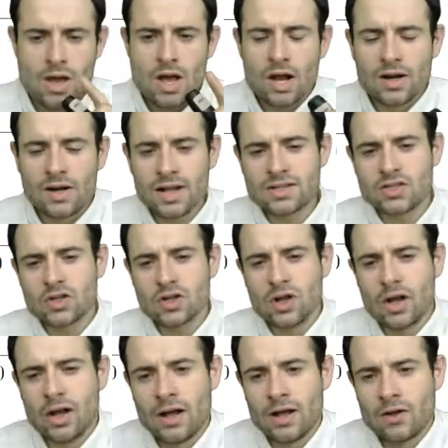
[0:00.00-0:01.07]
Let's
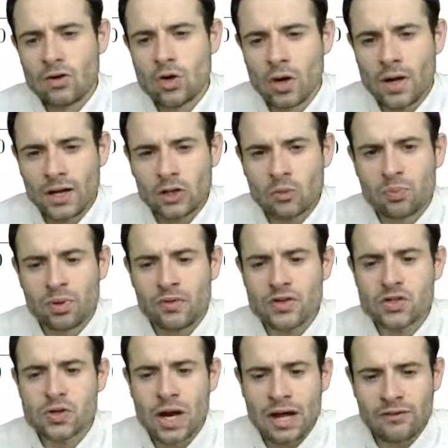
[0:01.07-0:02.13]
look at the previous
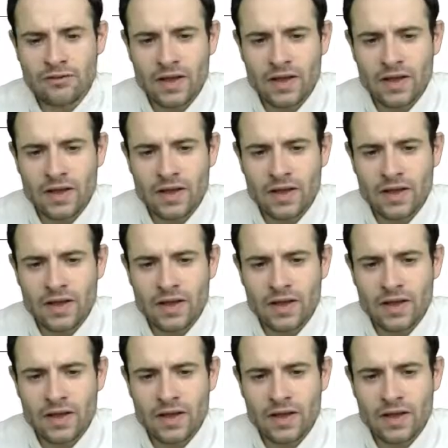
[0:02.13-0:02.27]
graph,